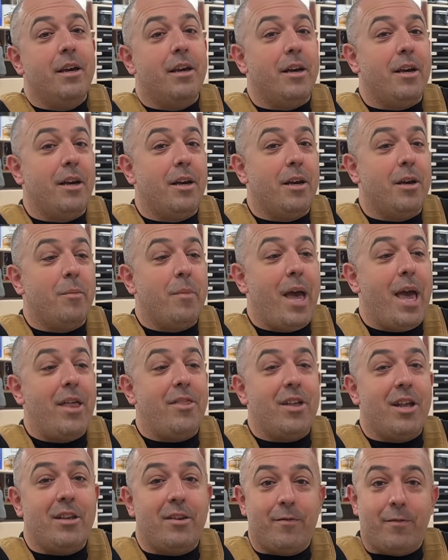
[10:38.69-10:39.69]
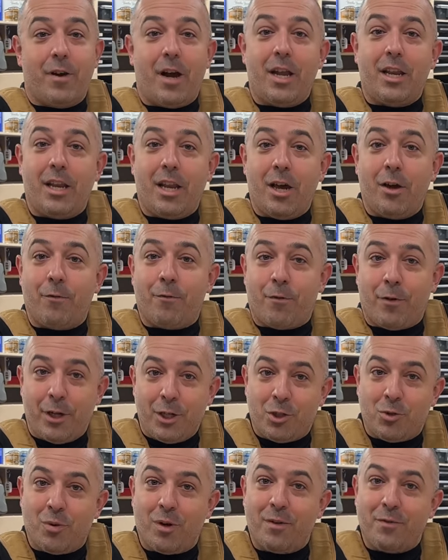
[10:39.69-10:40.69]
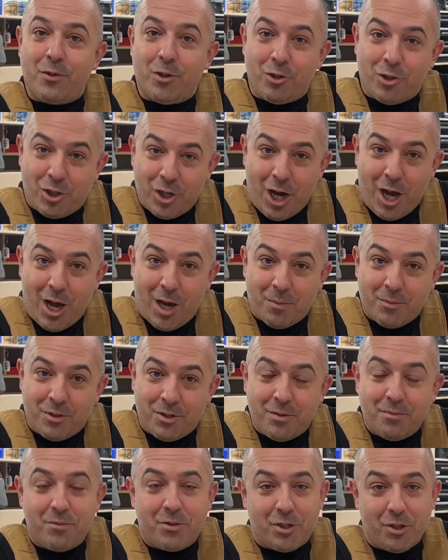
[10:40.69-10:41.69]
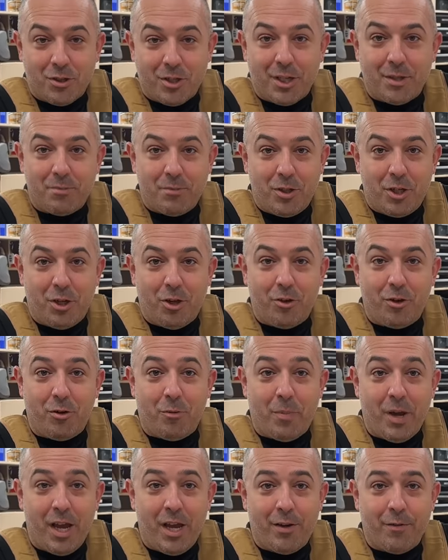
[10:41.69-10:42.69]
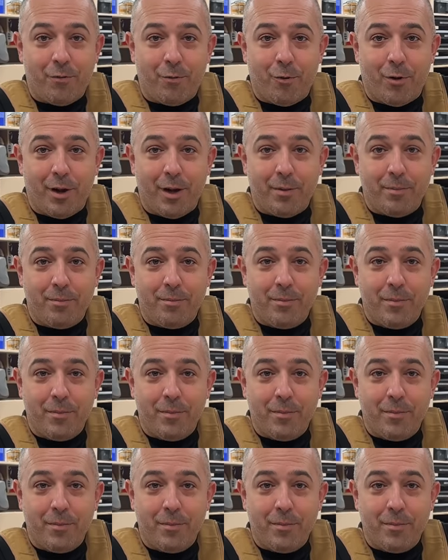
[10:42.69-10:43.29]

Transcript: and then divide it out for each one of your jobs so that you know you're paying for it.